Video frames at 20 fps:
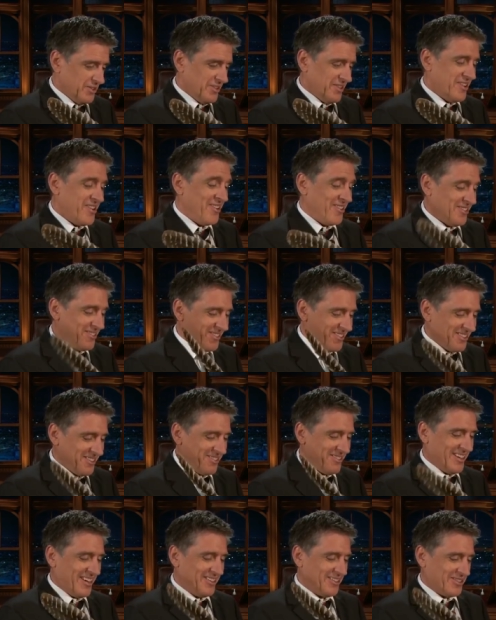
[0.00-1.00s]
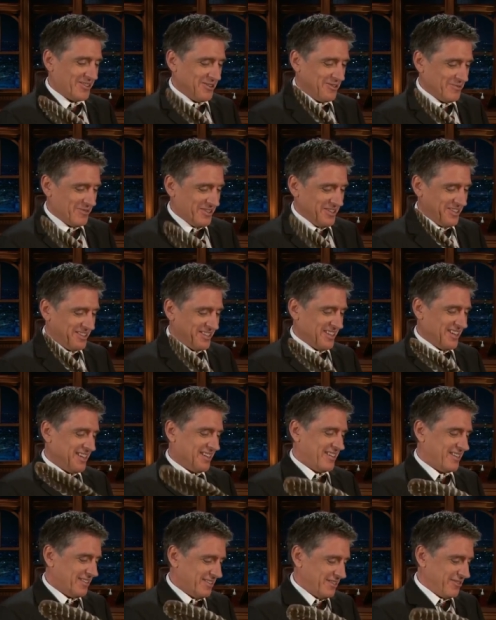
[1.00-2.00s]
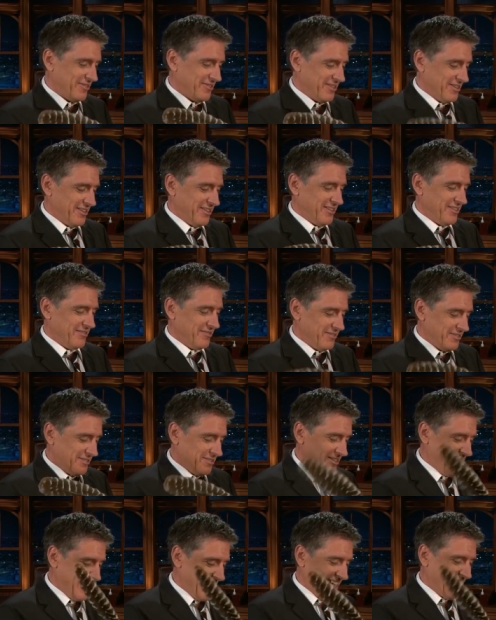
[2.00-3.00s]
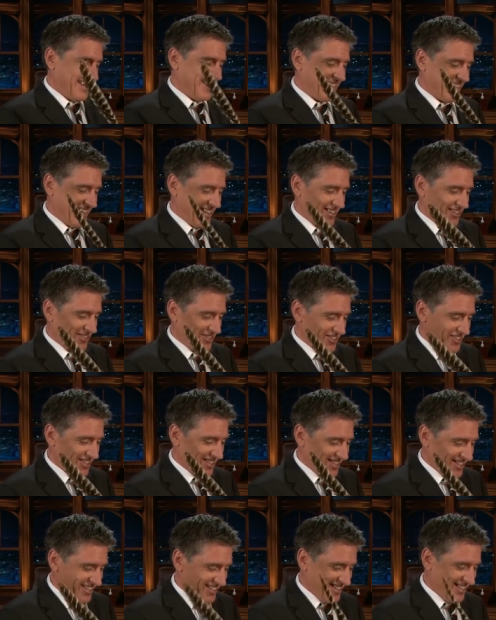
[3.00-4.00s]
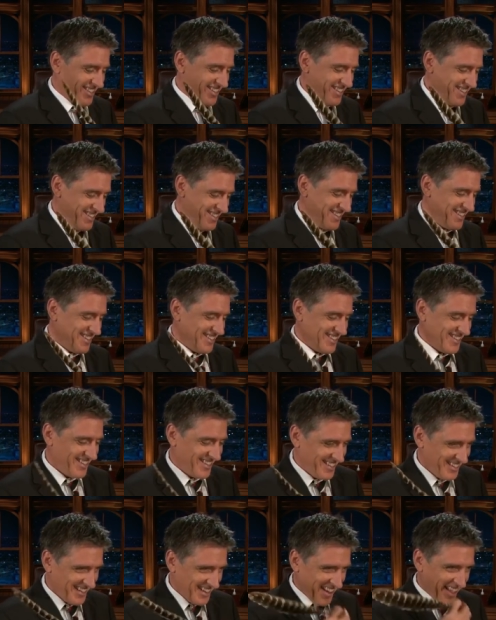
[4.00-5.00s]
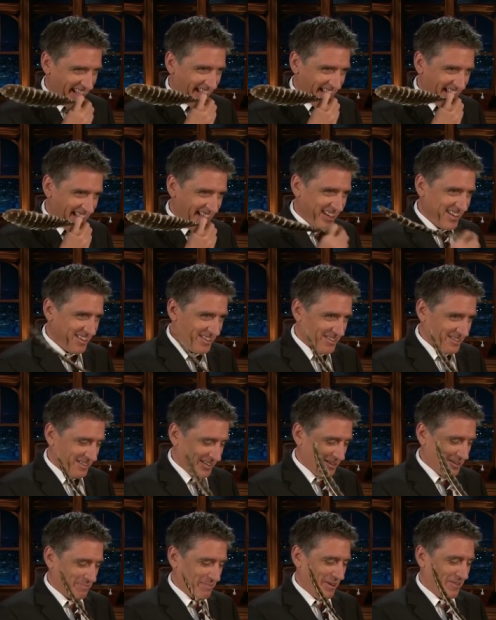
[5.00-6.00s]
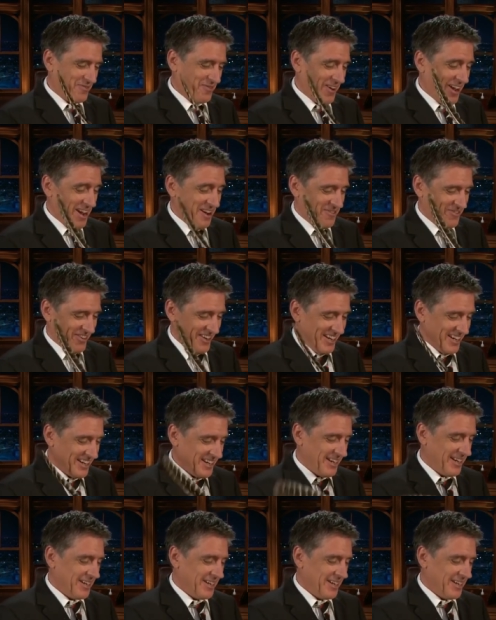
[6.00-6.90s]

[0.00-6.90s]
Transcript: you, know, you know that song where you sing, uh, you know, you, you like things? That's my favourite.